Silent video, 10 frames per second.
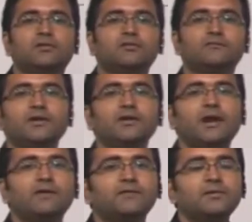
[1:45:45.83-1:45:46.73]
where
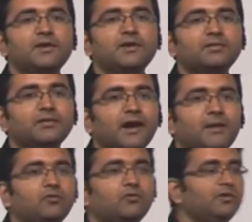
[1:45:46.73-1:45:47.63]
at one place I
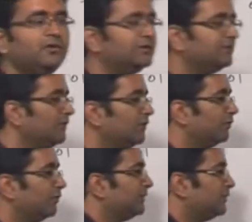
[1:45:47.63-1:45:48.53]
am doing the shifting
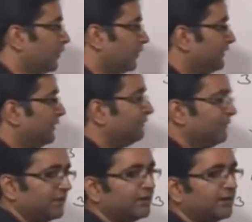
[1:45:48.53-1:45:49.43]
operation on the given
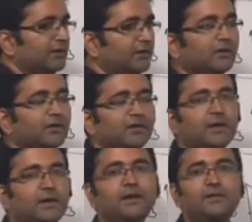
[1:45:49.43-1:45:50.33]
signal,
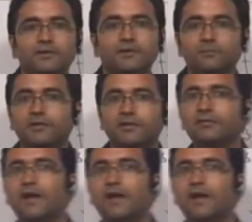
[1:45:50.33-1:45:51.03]
and at the other place